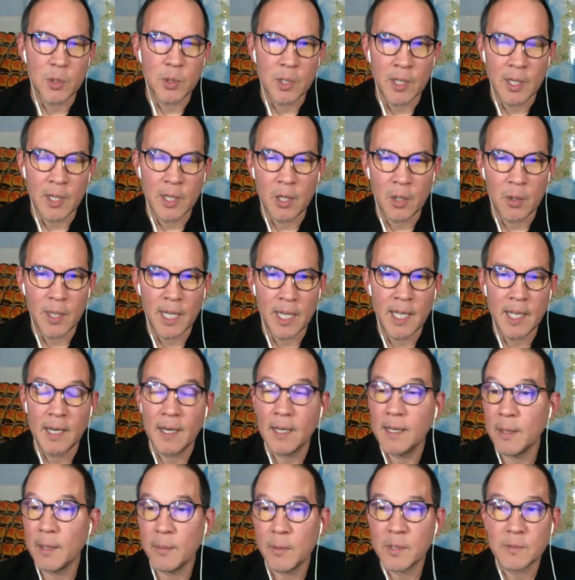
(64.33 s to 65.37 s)
in '08,
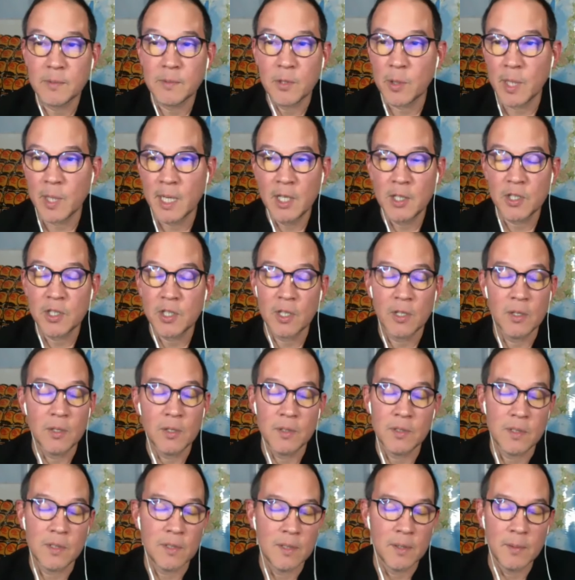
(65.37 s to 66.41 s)
and they were great
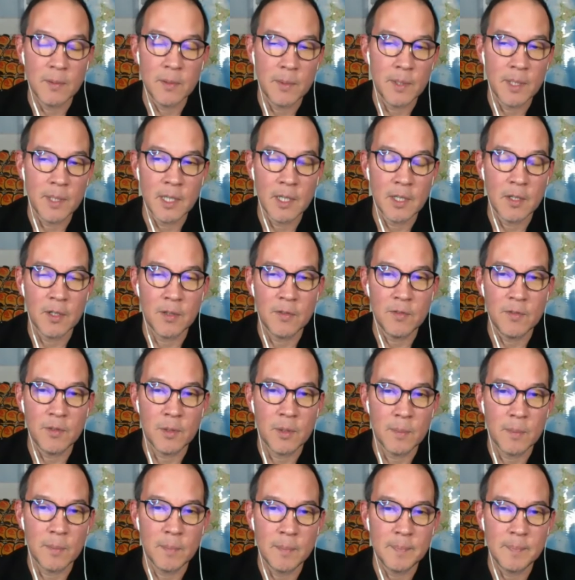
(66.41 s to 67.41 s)
shows. They were really in good form.